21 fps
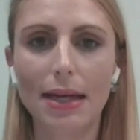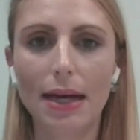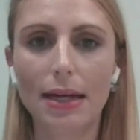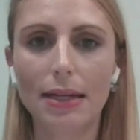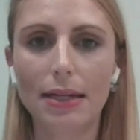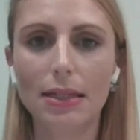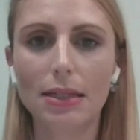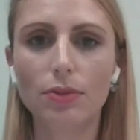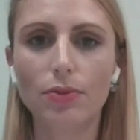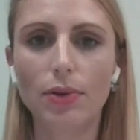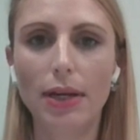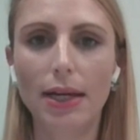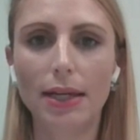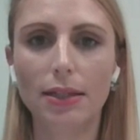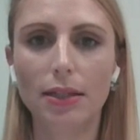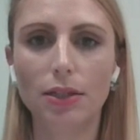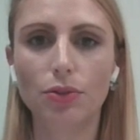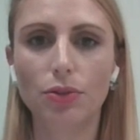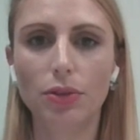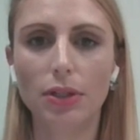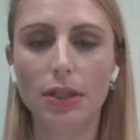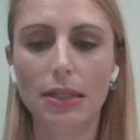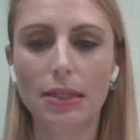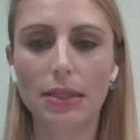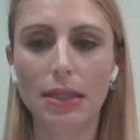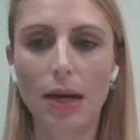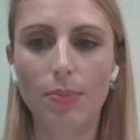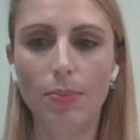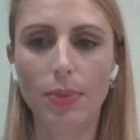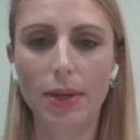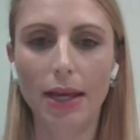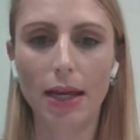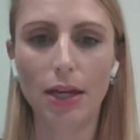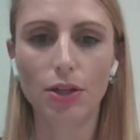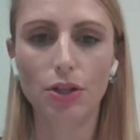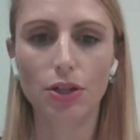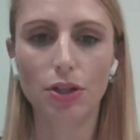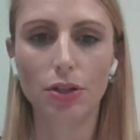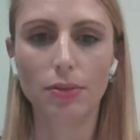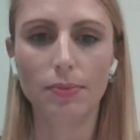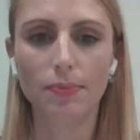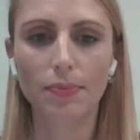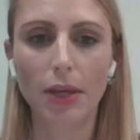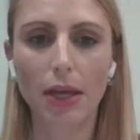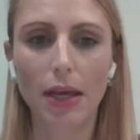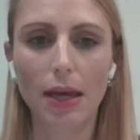studies related to this application.